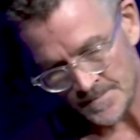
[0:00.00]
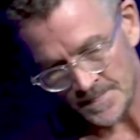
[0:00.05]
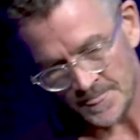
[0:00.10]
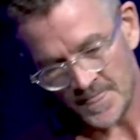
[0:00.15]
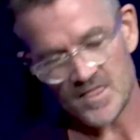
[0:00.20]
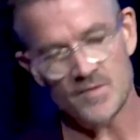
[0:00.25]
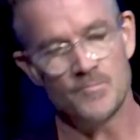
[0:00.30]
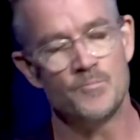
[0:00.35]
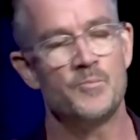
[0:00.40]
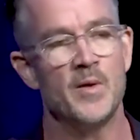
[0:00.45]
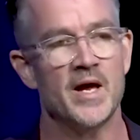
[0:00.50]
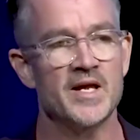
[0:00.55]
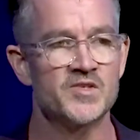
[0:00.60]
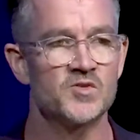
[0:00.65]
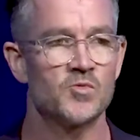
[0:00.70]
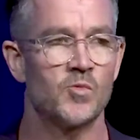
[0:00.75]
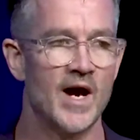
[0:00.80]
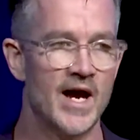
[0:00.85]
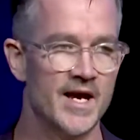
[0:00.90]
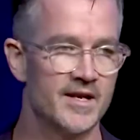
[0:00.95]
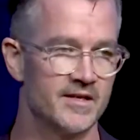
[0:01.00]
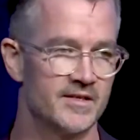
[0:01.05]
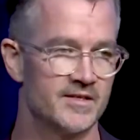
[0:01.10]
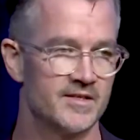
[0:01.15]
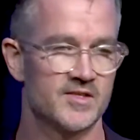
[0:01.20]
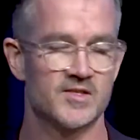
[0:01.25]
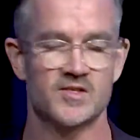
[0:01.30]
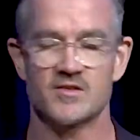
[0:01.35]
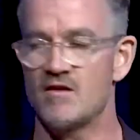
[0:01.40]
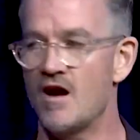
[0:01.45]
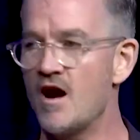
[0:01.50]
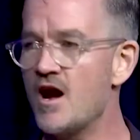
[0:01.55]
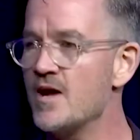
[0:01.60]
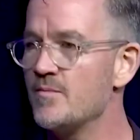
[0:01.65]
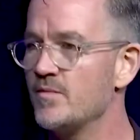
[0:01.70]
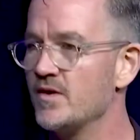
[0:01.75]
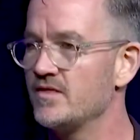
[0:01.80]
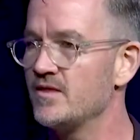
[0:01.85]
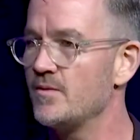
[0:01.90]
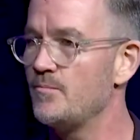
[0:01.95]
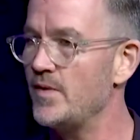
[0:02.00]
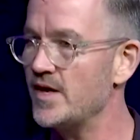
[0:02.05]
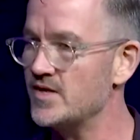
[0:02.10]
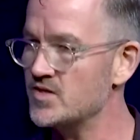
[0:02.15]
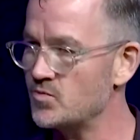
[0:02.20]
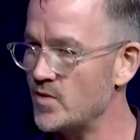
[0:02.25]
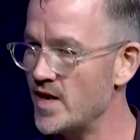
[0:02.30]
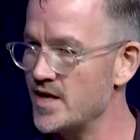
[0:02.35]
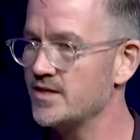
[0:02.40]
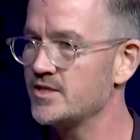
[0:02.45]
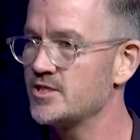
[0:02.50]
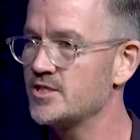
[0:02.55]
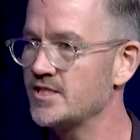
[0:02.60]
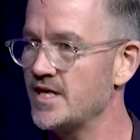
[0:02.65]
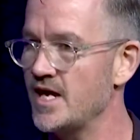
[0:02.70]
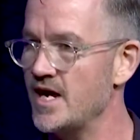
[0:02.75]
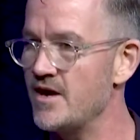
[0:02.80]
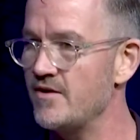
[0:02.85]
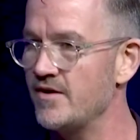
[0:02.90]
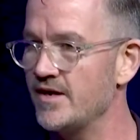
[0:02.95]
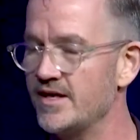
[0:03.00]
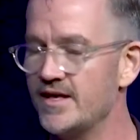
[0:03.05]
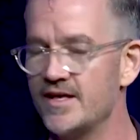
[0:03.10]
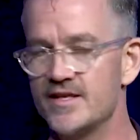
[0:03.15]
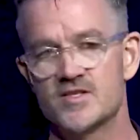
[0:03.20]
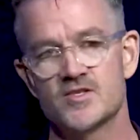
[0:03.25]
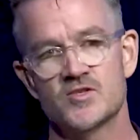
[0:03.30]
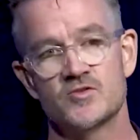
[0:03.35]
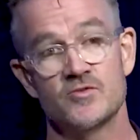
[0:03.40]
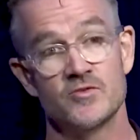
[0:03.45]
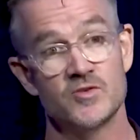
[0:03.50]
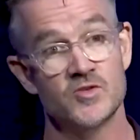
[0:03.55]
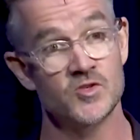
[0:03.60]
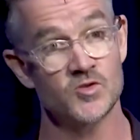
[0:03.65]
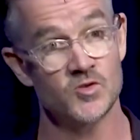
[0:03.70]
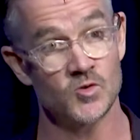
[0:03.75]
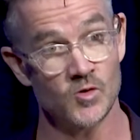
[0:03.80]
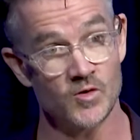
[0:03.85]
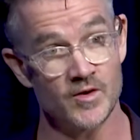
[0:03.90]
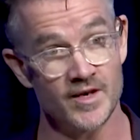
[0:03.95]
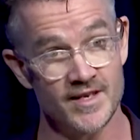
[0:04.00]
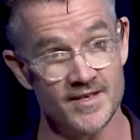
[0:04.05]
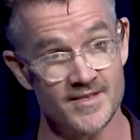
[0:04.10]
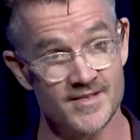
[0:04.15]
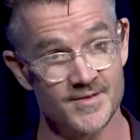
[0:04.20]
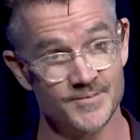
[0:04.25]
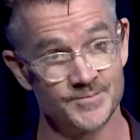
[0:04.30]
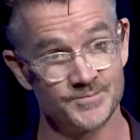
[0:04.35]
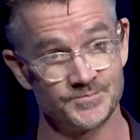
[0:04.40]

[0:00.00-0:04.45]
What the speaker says: The best way to describe it, the best way to share it is through stories.